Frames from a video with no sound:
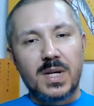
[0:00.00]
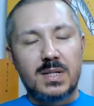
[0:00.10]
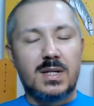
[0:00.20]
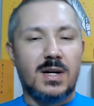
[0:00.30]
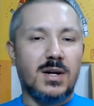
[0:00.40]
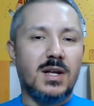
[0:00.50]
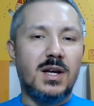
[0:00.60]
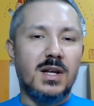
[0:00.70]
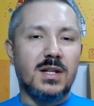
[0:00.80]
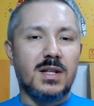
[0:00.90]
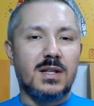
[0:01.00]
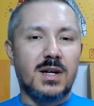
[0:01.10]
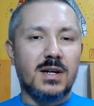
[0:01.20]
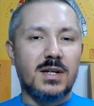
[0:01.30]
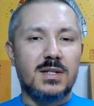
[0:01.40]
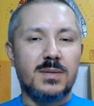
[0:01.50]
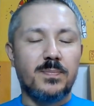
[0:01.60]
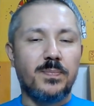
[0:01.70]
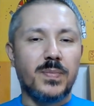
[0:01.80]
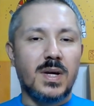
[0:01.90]
started hitting the targets,
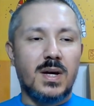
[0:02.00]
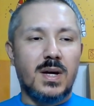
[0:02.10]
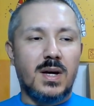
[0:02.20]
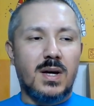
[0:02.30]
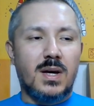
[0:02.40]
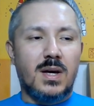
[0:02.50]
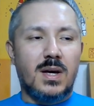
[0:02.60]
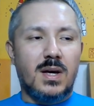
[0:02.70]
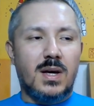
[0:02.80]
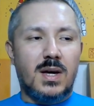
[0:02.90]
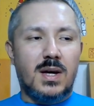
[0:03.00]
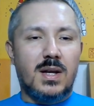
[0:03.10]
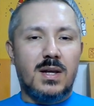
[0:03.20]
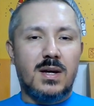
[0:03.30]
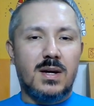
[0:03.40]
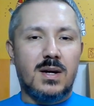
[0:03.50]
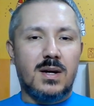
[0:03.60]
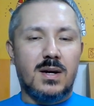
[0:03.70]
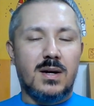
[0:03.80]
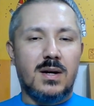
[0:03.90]
and
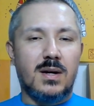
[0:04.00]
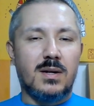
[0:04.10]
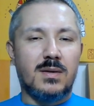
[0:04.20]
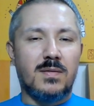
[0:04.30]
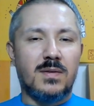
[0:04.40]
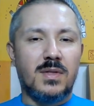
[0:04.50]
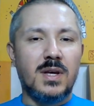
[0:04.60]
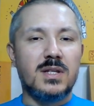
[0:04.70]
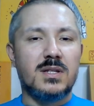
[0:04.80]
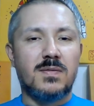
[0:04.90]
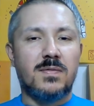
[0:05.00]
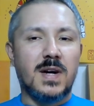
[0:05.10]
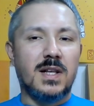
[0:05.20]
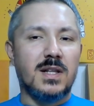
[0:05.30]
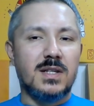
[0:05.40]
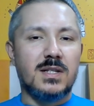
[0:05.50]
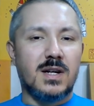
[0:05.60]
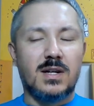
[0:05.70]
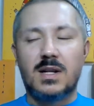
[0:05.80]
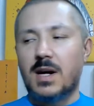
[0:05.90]
things finally
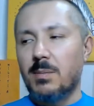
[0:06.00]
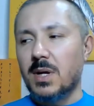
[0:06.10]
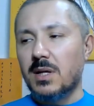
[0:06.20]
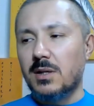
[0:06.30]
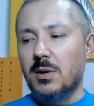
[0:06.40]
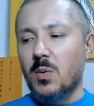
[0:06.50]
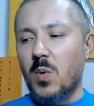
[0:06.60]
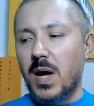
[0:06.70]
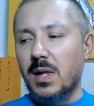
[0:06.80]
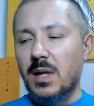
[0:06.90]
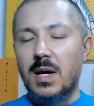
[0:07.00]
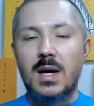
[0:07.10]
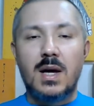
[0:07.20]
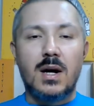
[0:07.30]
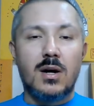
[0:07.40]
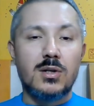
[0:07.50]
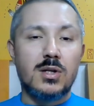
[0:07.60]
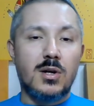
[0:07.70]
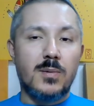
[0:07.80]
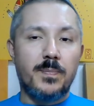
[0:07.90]
started coming along well.
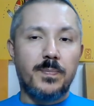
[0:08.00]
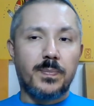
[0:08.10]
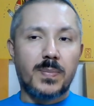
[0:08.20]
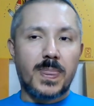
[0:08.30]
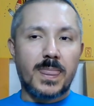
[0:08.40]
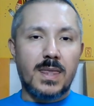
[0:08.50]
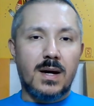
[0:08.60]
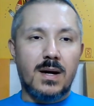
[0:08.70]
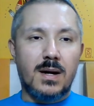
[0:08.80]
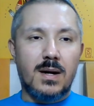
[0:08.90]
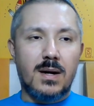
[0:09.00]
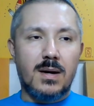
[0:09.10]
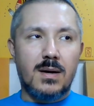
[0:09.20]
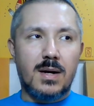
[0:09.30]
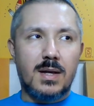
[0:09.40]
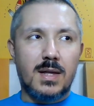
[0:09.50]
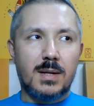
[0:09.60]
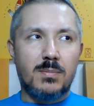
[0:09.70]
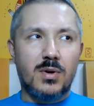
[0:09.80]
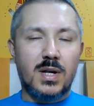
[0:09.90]
Also, at
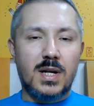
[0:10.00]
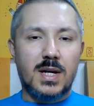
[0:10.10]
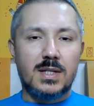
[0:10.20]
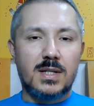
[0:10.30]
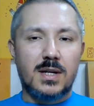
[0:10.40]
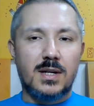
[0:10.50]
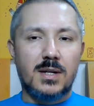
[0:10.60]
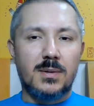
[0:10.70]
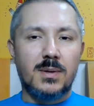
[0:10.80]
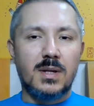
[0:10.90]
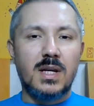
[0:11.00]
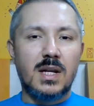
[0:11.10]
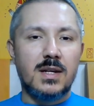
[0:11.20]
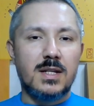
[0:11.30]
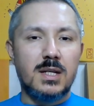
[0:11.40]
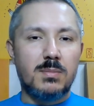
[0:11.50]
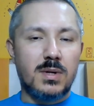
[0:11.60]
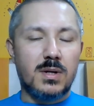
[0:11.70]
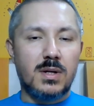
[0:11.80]
that point, I started getting deeper